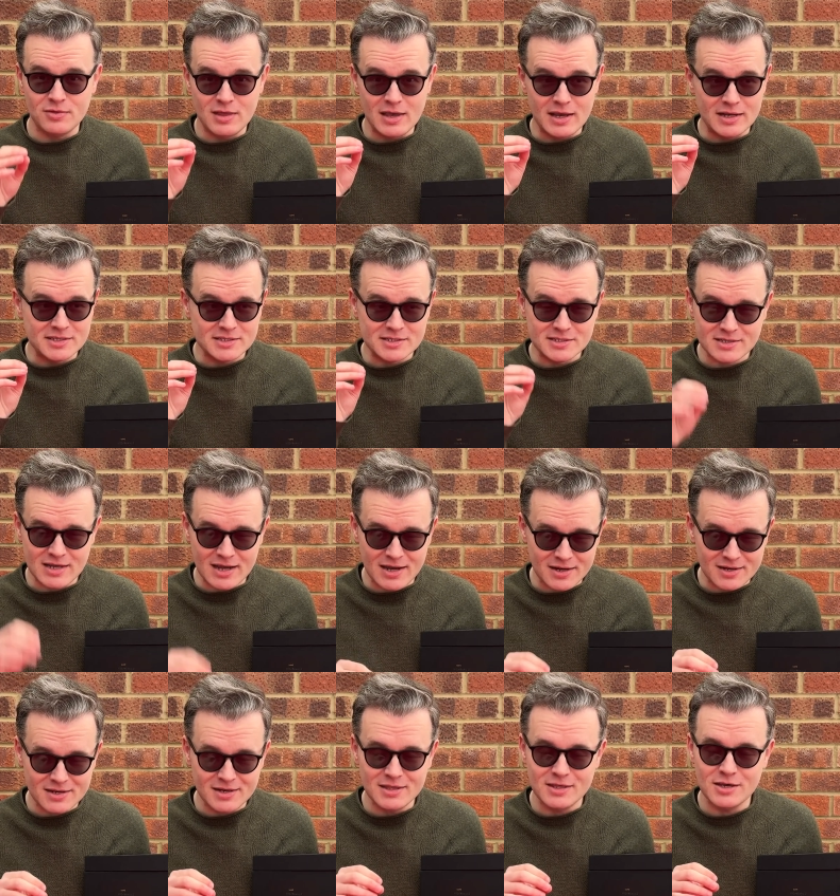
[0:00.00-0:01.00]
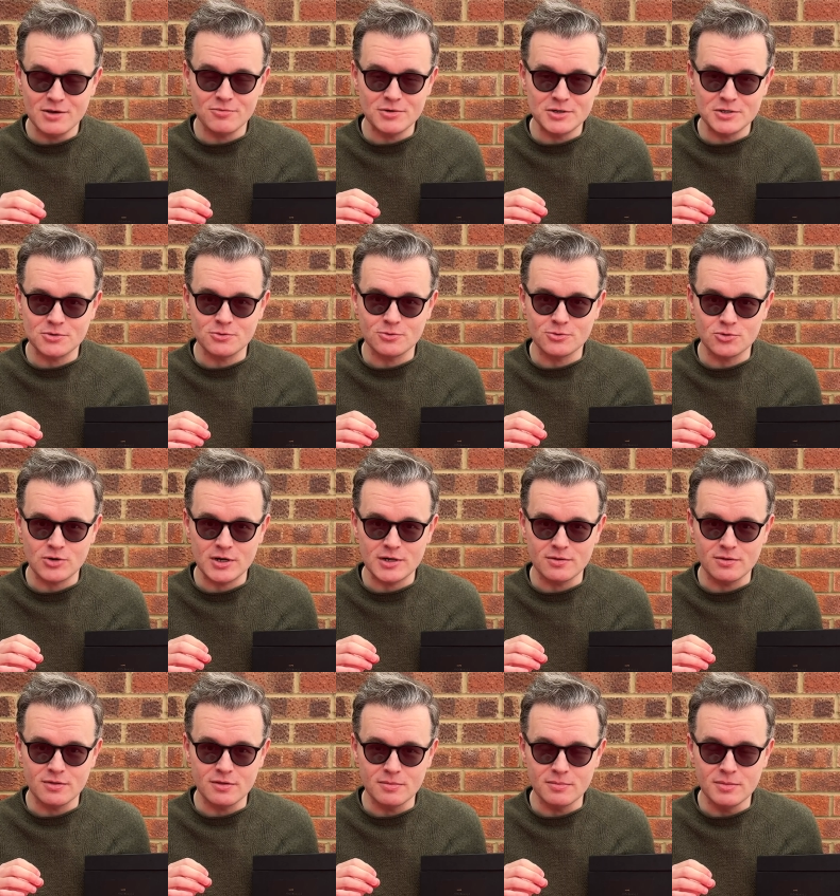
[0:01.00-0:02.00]
exactly the original tread
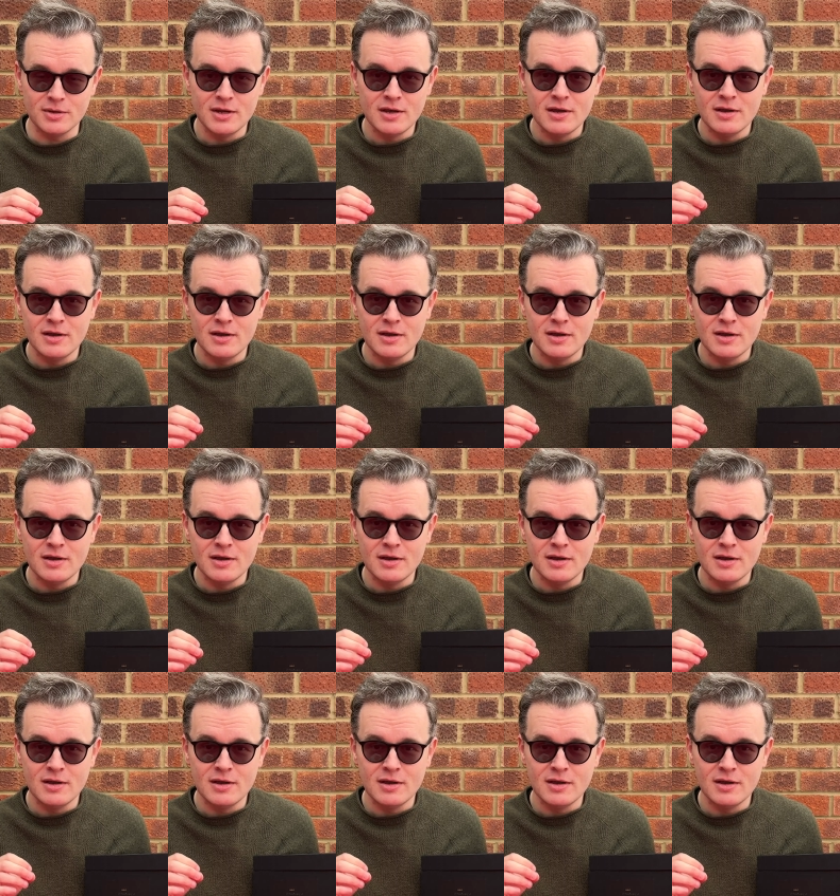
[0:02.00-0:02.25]
on them